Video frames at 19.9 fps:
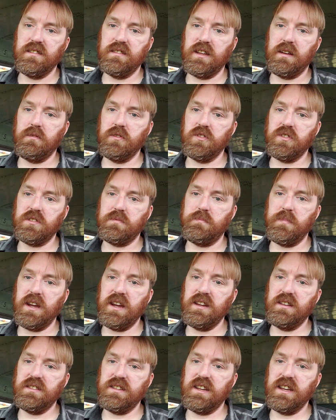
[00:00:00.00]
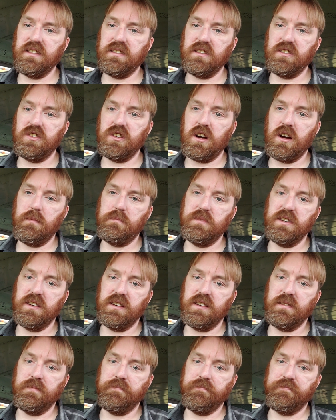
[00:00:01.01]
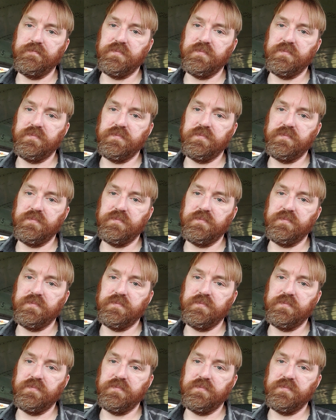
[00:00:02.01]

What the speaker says: They were just made to get the job done.